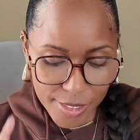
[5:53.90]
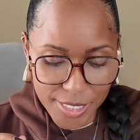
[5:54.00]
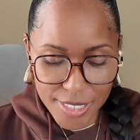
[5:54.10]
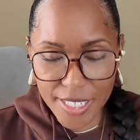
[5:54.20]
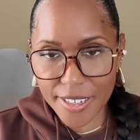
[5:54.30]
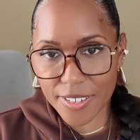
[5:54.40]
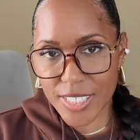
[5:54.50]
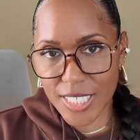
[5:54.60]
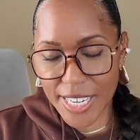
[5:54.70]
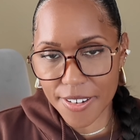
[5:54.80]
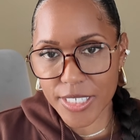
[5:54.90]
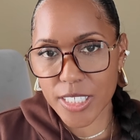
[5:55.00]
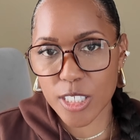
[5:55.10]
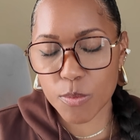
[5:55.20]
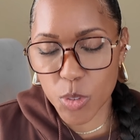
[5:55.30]
this here is the
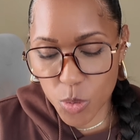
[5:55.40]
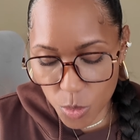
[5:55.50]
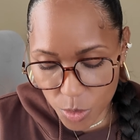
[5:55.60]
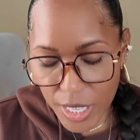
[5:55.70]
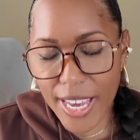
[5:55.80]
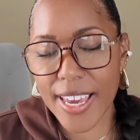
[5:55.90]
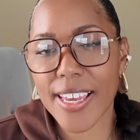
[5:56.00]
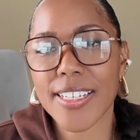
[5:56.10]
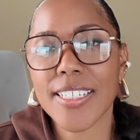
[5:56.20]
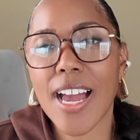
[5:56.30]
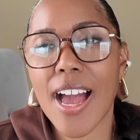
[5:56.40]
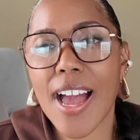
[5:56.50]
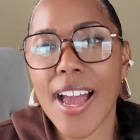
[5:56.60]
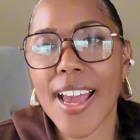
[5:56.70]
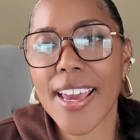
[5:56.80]
Keratin Smooth, and
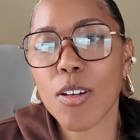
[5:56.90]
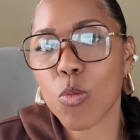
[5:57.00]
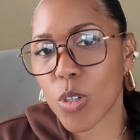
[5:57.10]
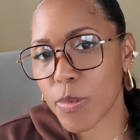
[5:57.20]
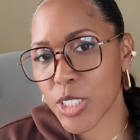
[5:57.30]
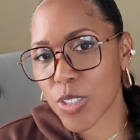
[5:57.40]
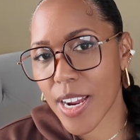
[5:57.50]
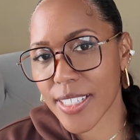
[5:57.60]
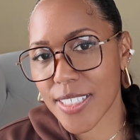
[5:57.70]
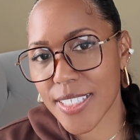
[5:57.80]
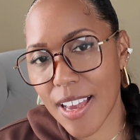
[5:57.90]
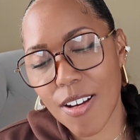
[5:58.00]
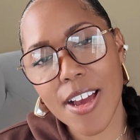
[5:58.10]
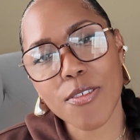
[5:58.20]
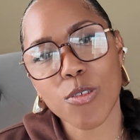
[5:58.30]
I will be trying this
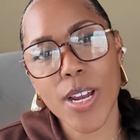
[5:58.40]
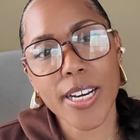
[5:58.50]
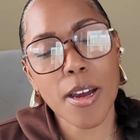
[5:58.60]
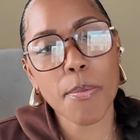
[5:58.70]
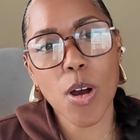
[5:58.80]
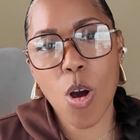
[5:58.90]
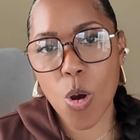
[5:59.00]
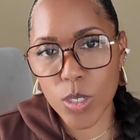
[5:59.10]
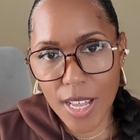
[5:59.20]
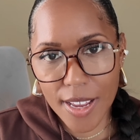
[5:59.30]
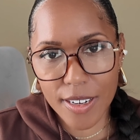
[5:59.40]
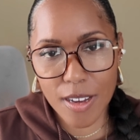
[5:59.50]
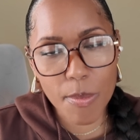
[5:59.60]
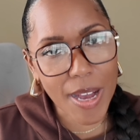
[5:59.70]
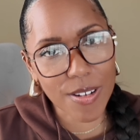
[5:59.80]
out. I've read up a whole lot
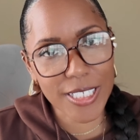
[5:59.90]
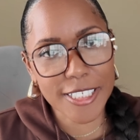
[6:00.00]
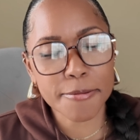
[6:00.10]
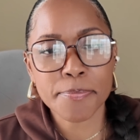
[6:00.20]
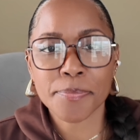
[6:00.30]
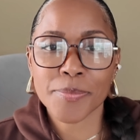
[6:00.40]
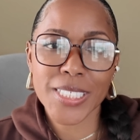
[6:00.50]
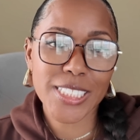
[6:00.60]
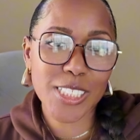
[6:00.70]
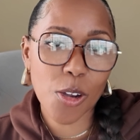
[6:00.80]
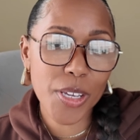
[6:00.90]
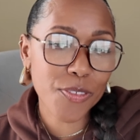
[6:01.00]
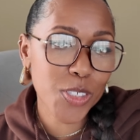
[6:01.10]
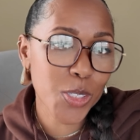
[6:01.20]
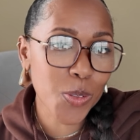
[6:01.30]
about it. So
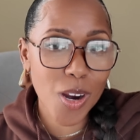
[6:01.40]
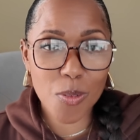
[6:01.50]
if you